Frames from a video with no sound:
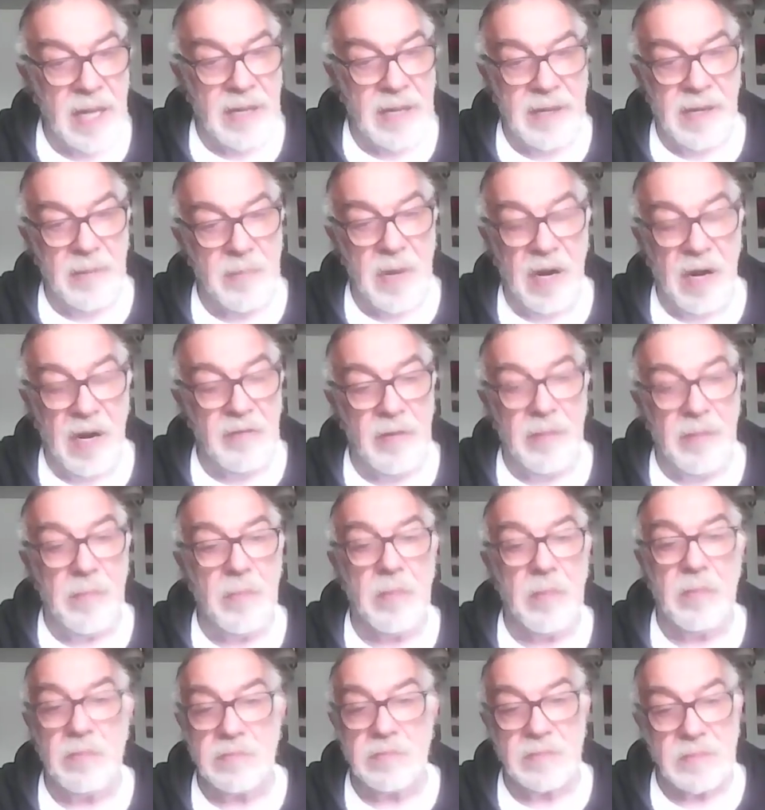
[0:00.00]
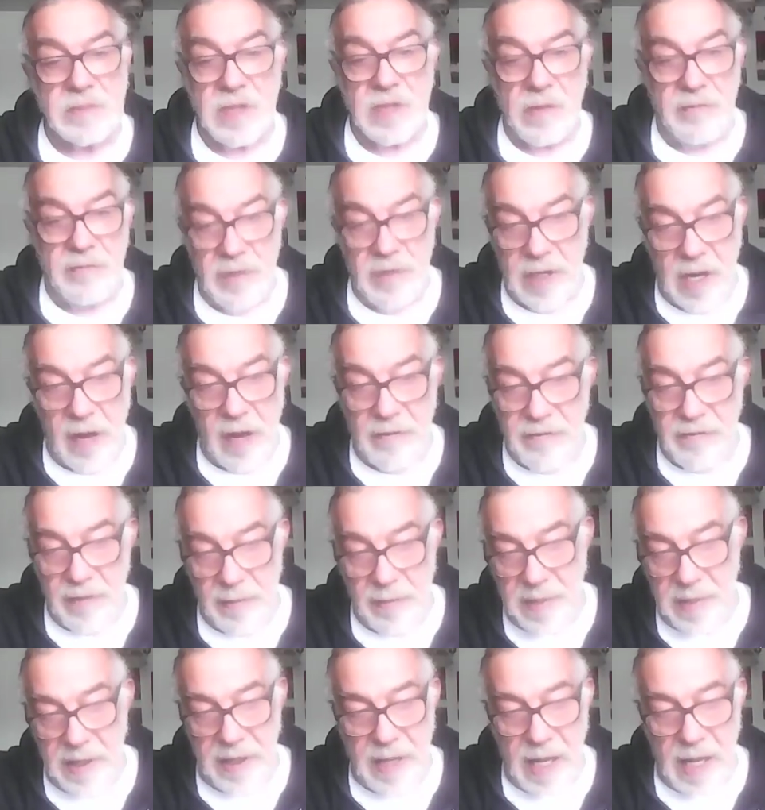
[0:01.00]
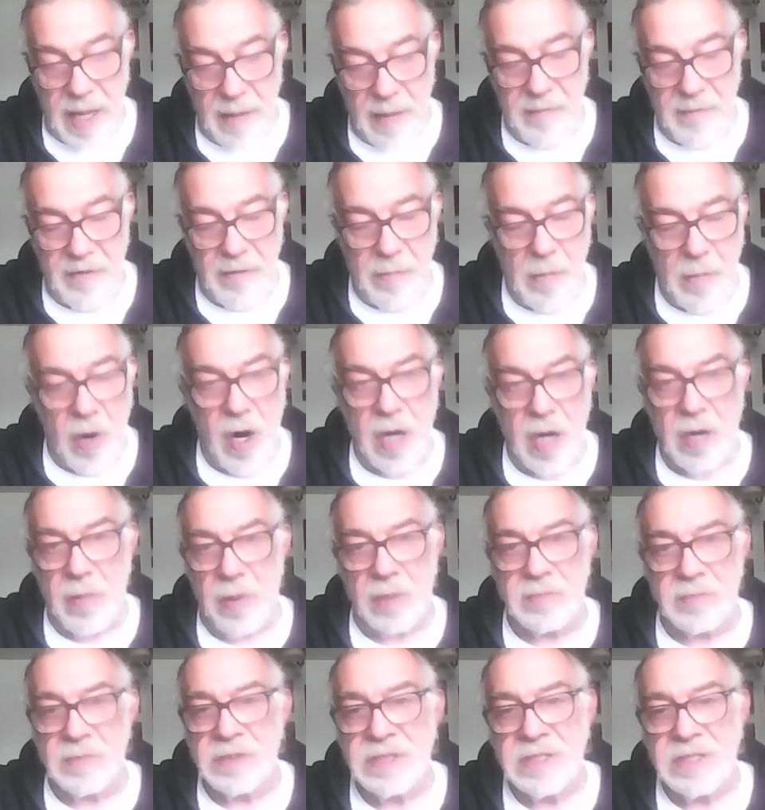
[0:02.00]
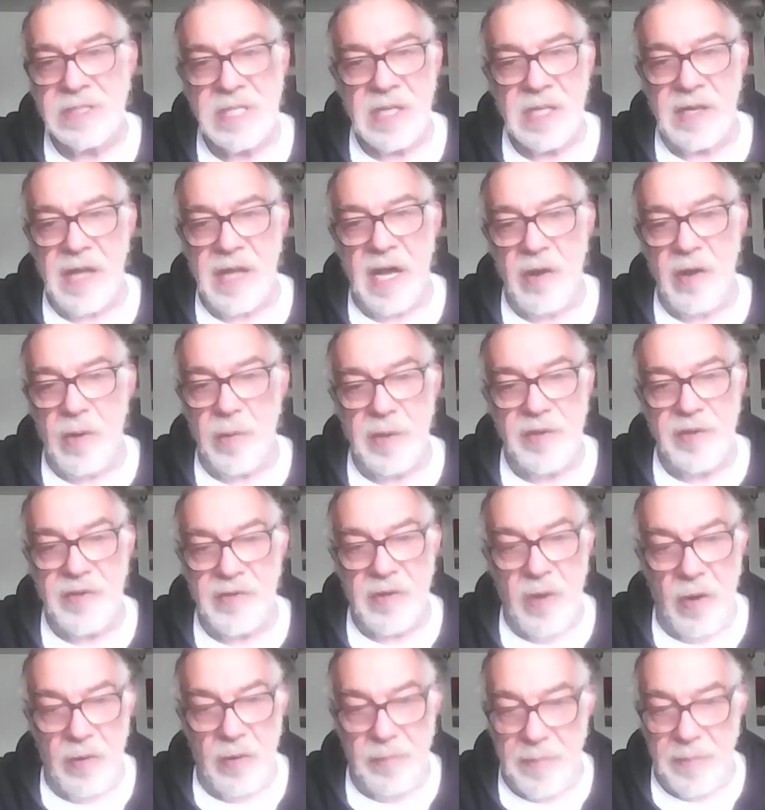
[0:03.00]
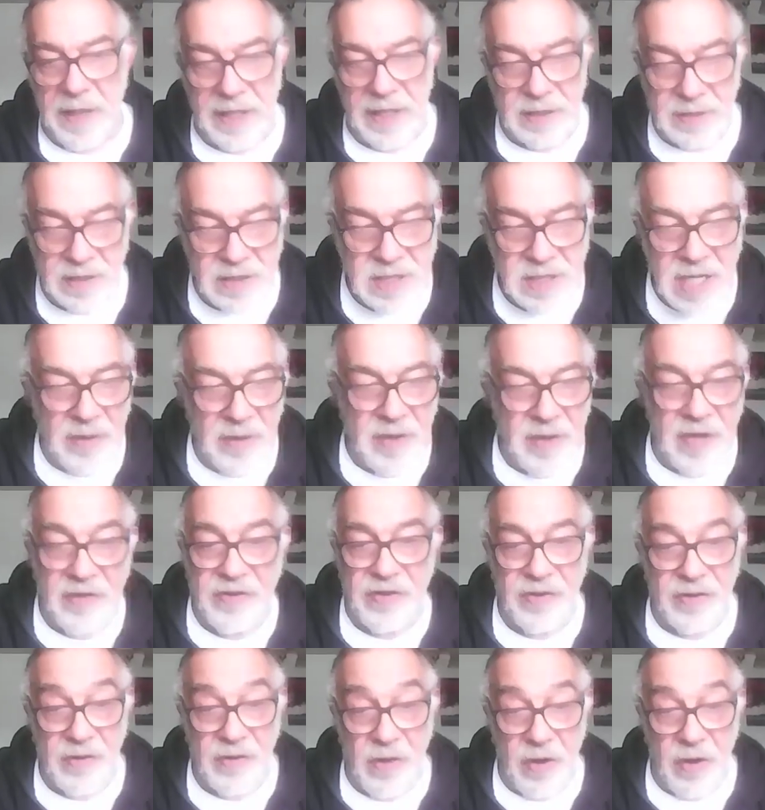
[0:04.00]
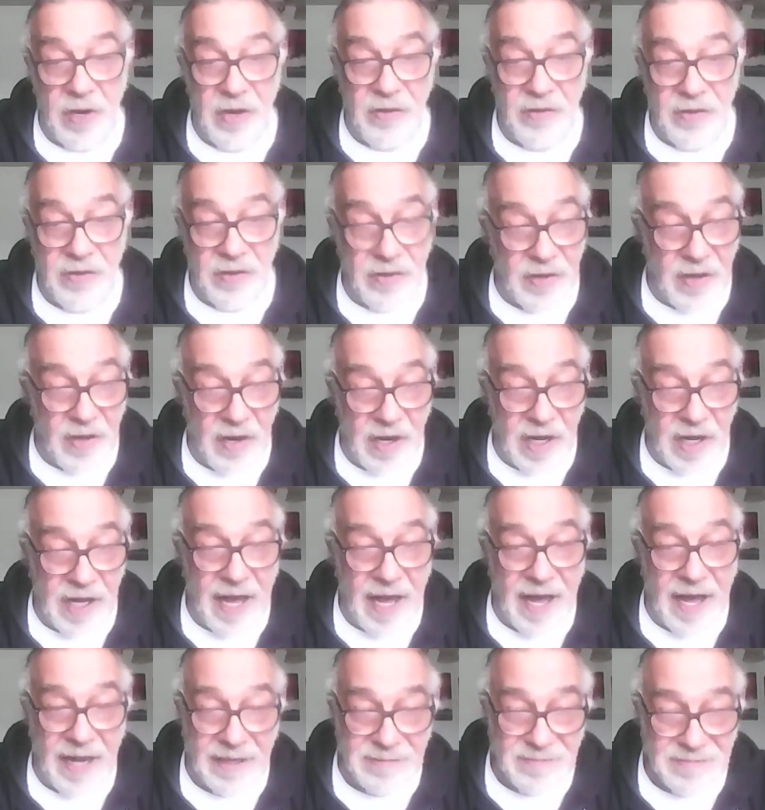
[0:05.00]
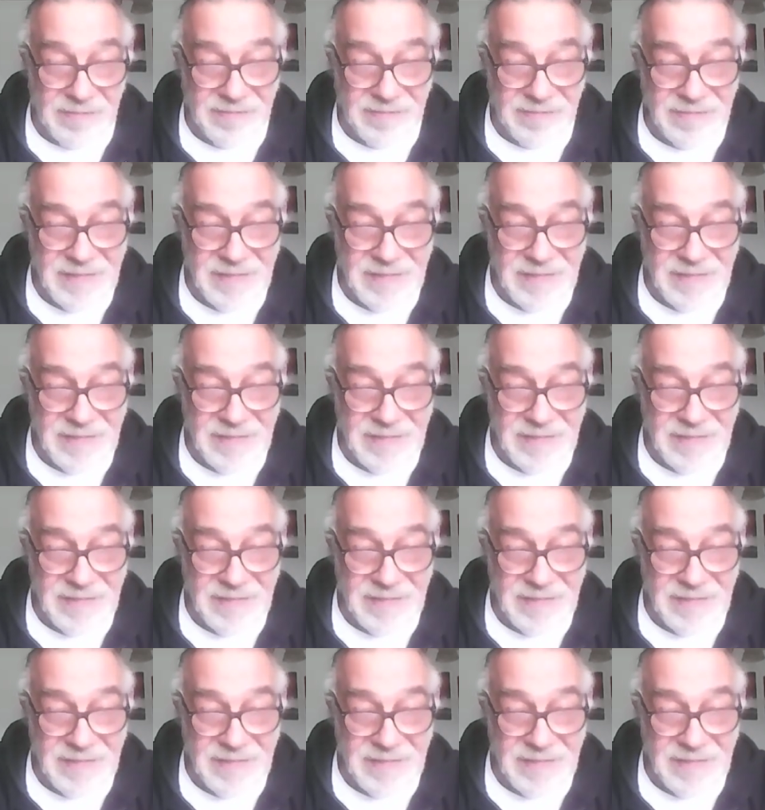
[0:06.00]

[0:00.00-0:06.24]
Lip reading: And then my recovery became remarkable. They always told me, this is good as it's going to get.